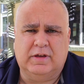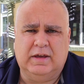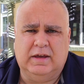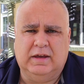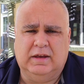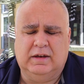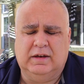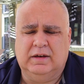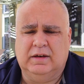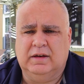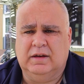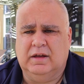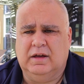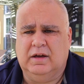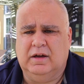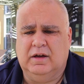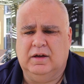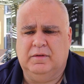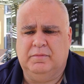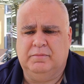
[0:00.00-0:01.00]
in
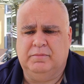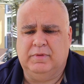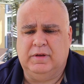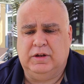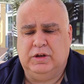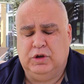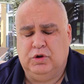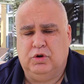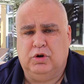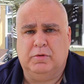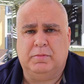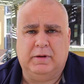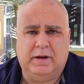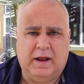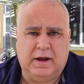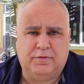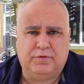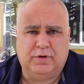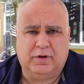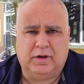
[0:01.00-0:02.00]
Europe
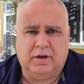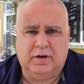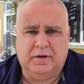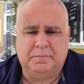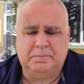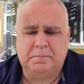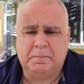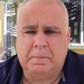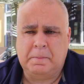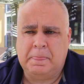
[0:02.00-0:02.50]
and Africa.